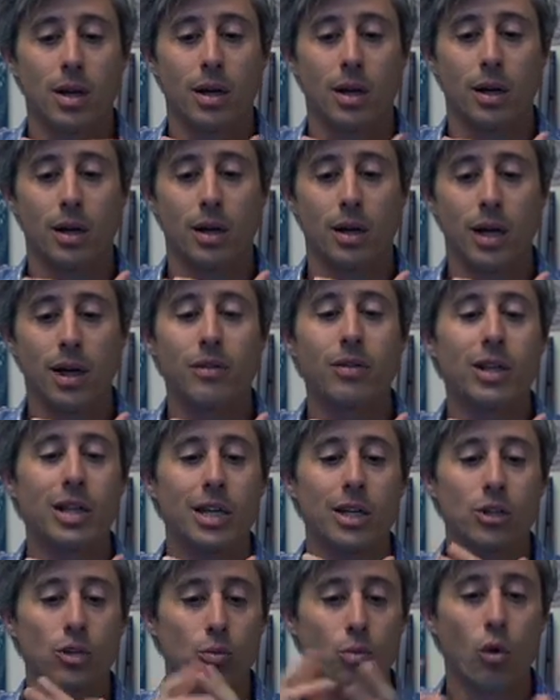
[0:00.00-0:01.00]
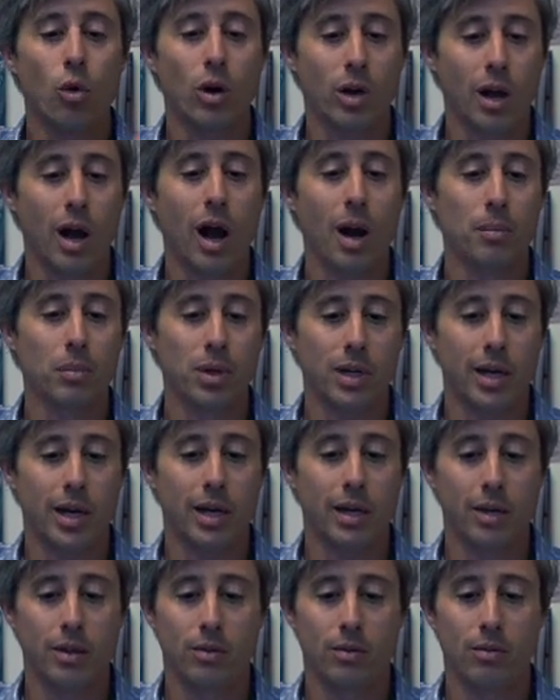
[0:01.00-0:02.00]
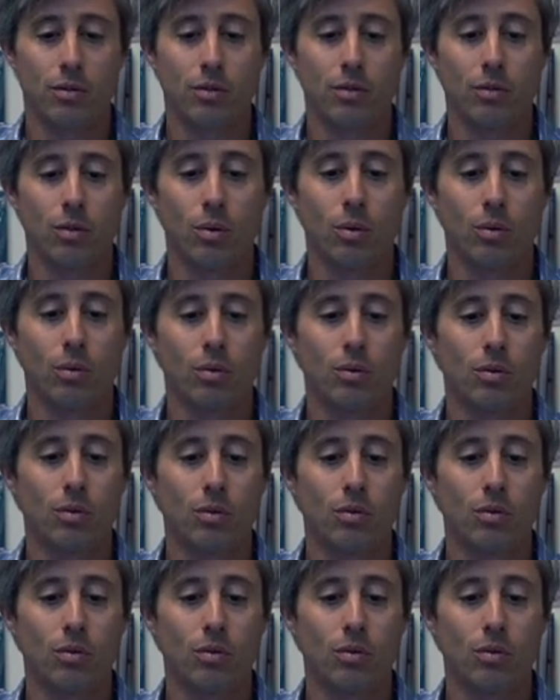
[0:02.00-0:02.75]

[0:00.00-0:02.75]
everything is more complicated. So